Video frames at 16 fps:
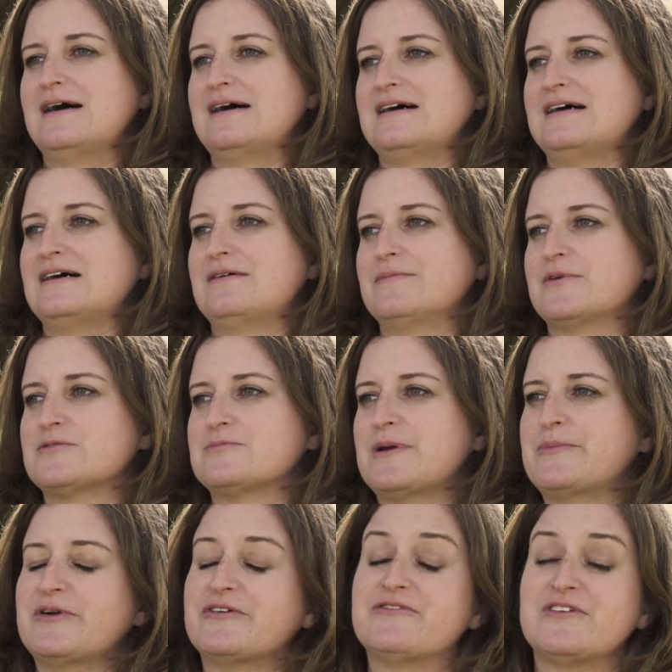there's
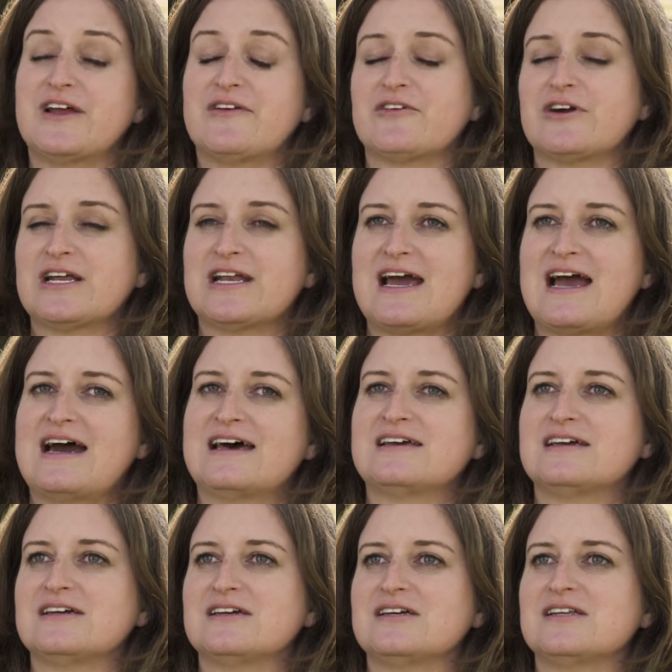maybe a flavoring
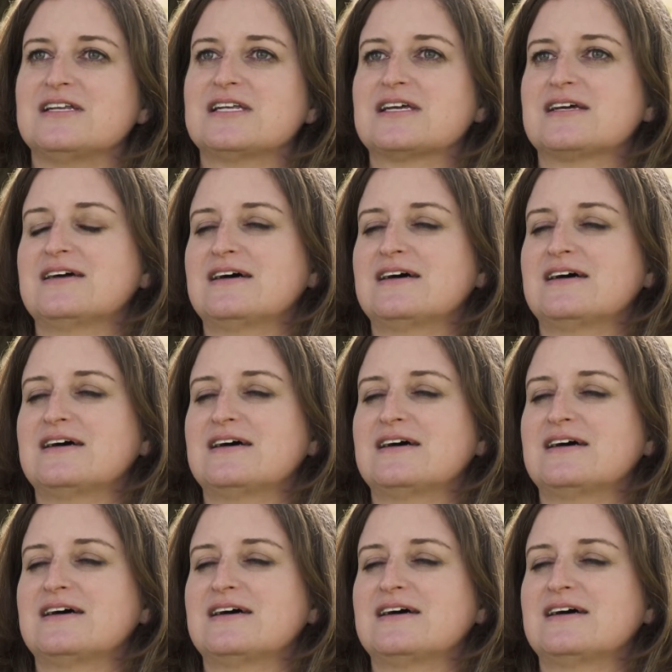added,